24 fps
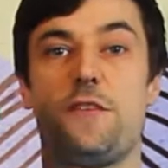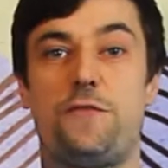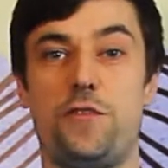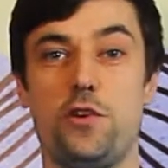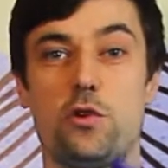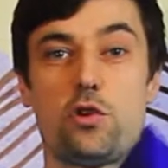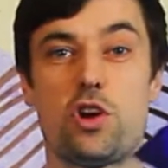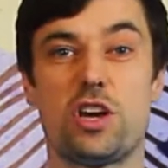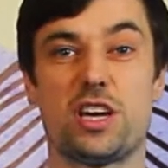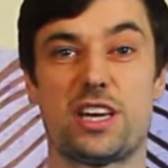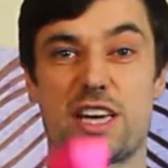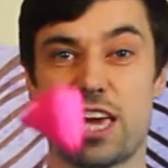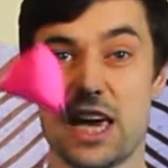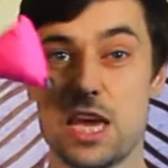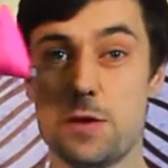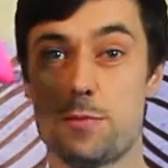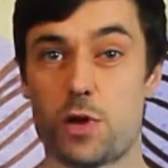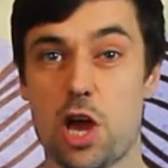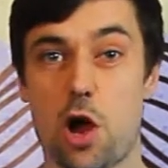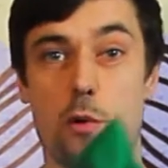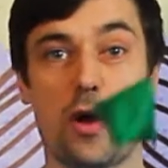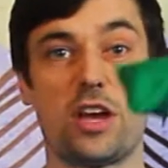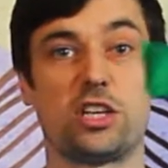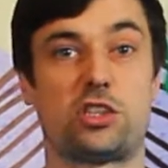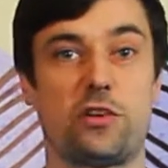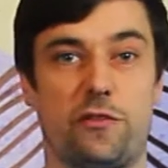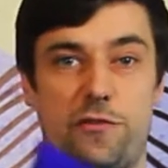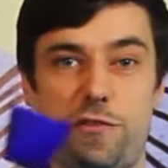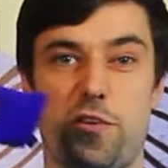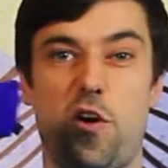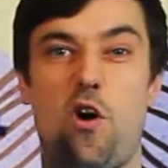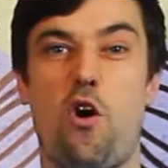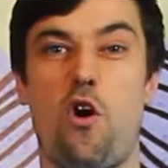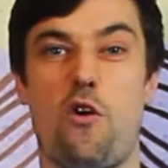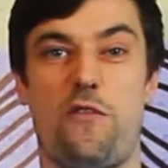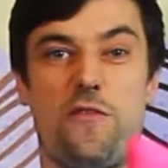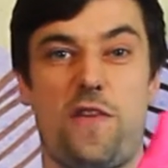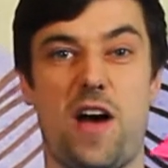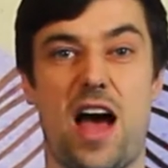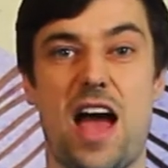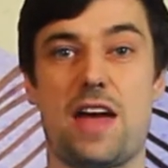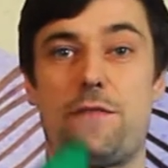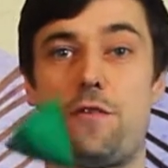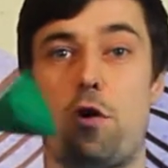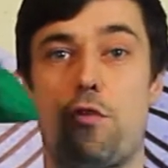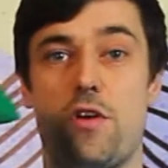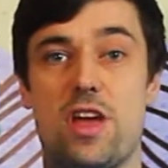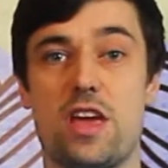you can keep going to 4,
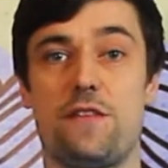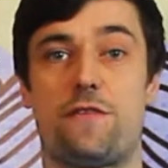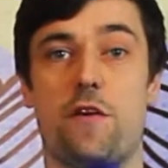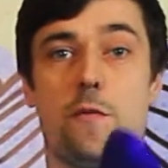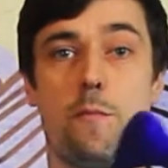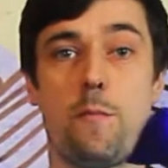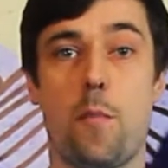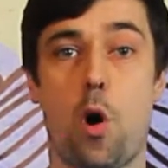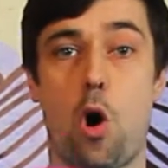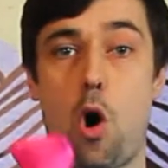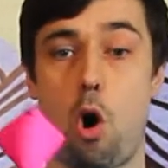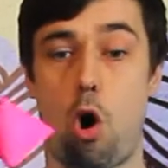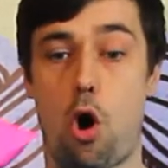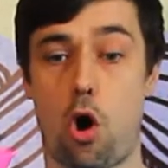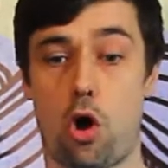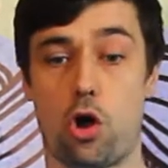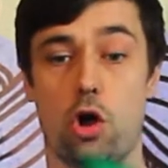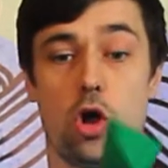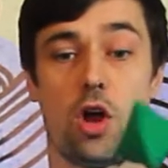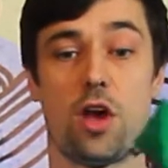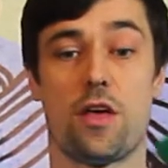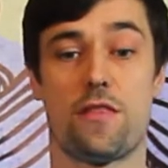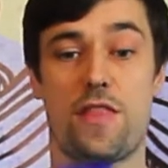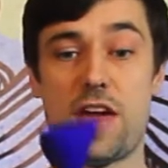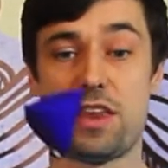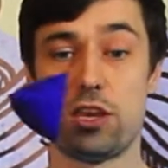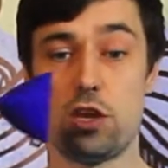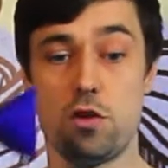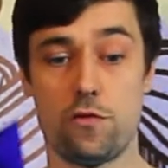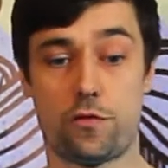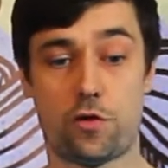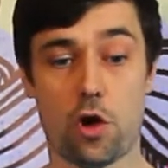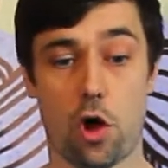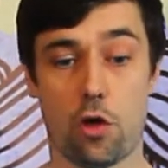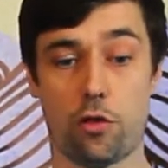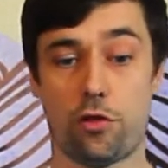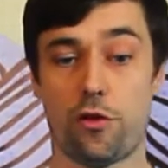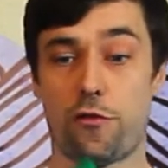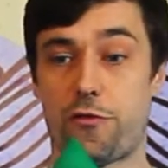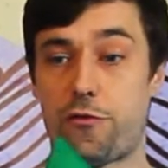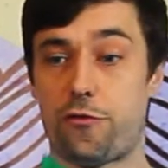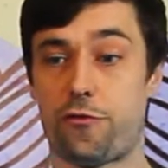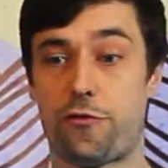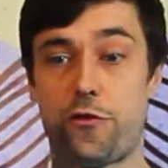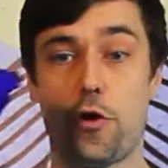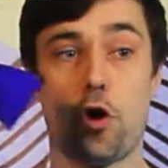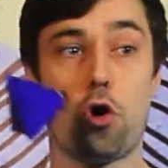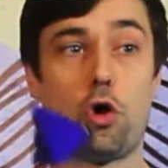5 or even more, then you've got the
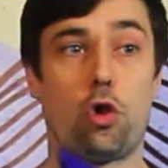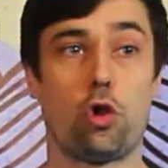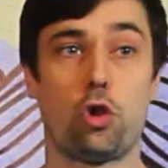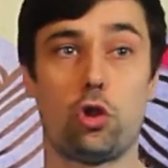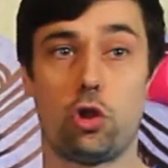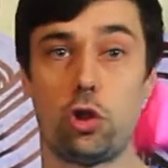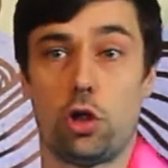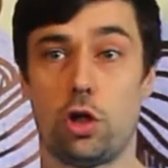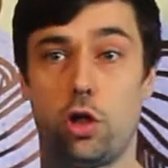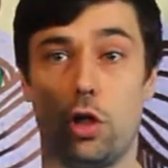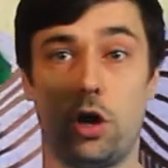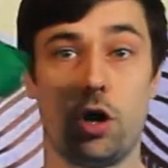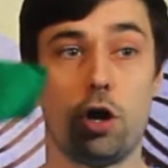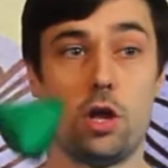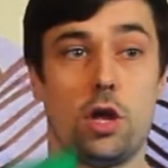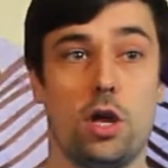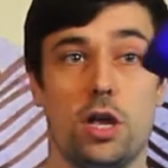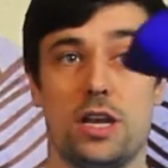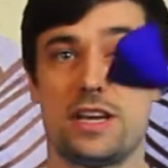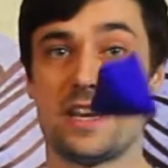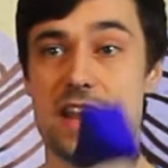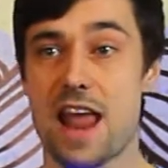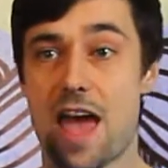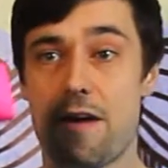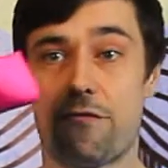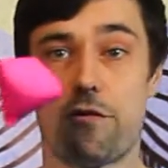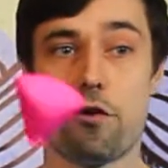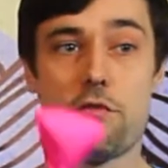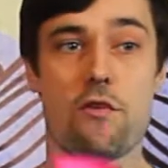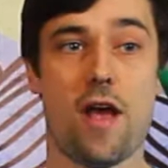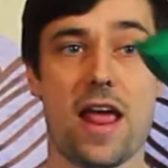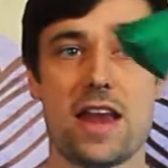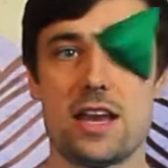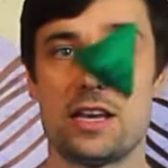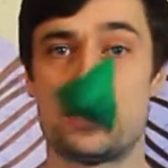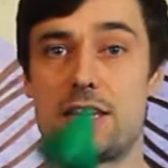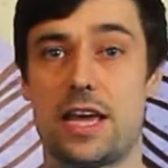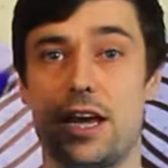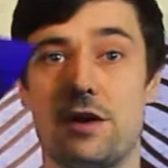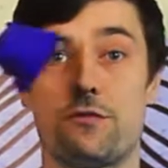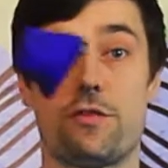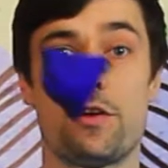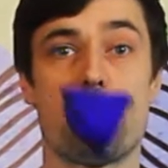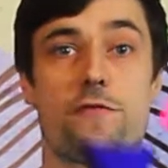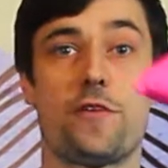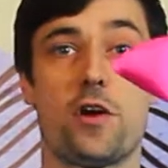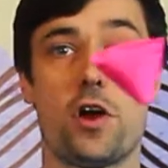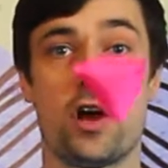full, never-ending
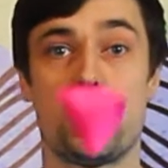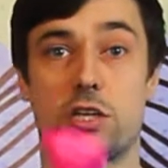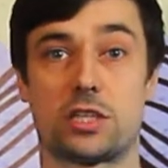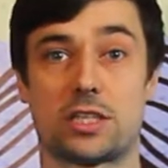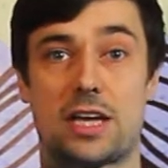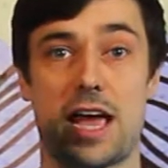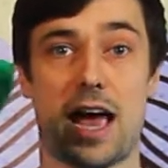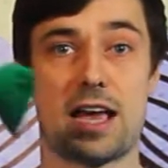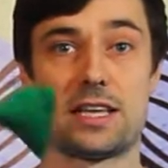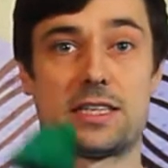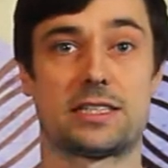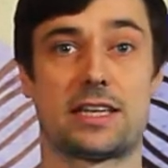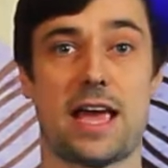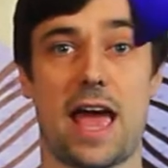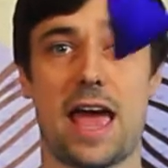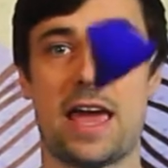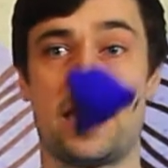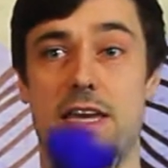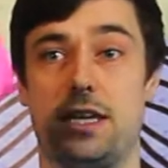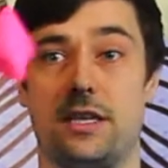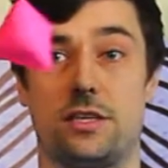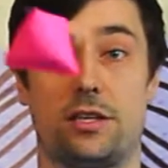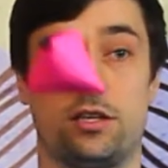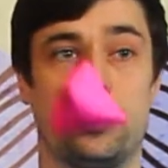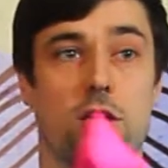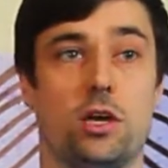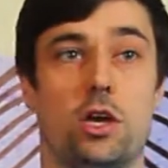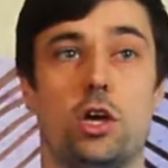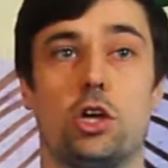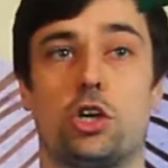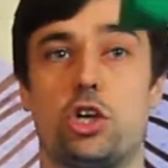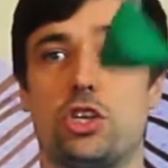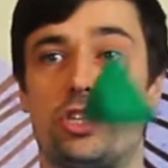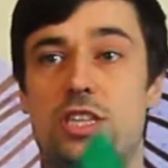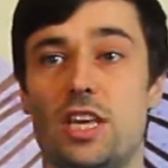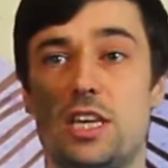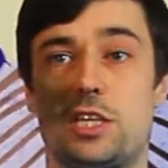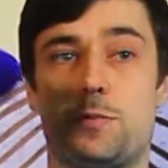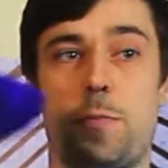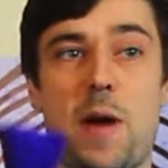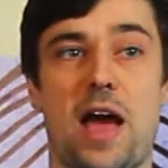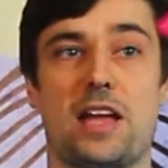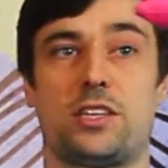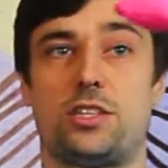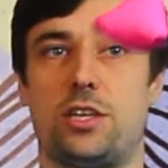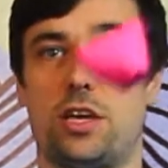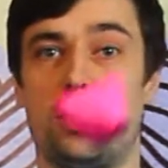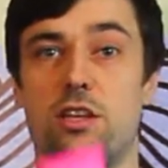reverse cascade. Because this
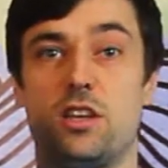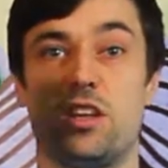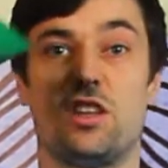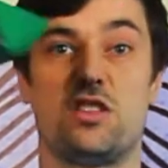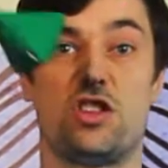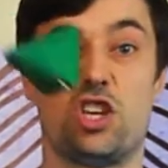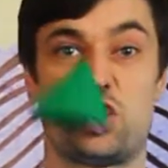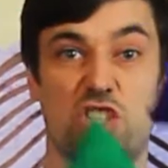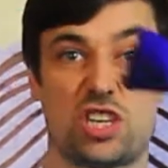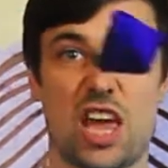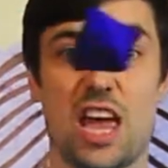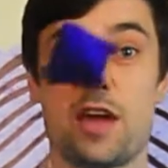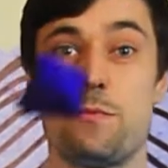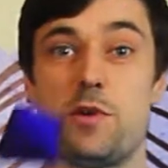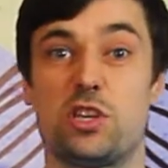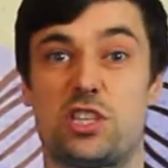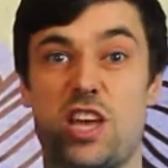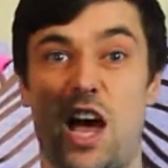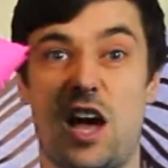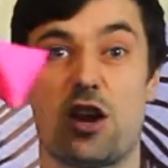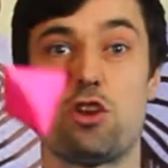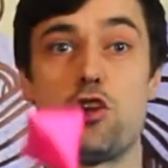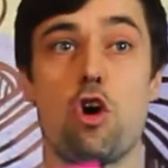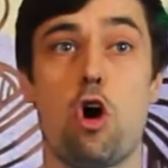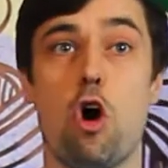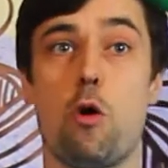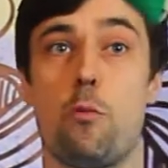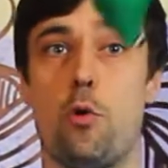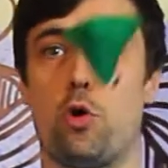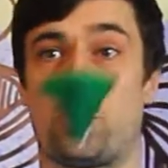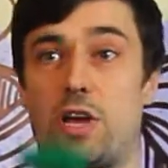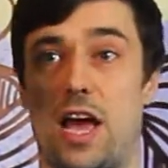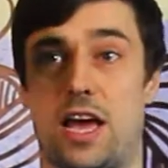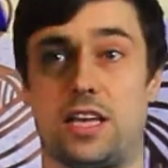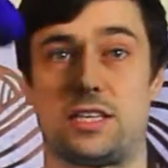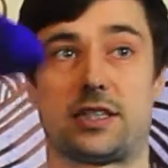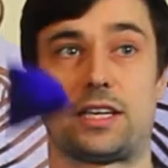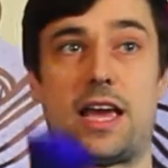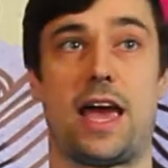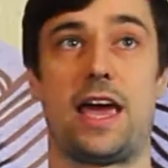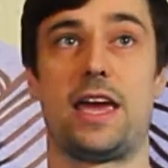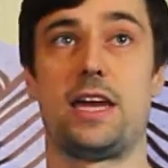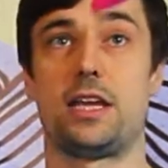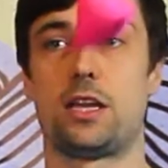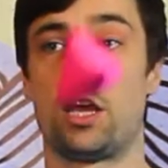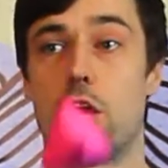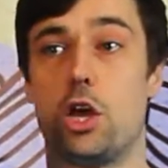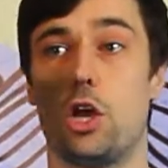pattern, the same as our normal
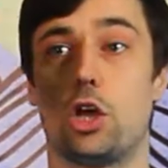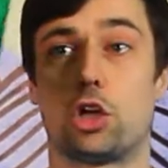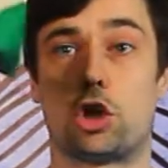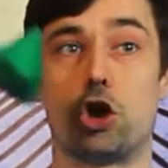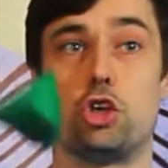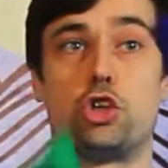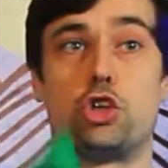cascade, can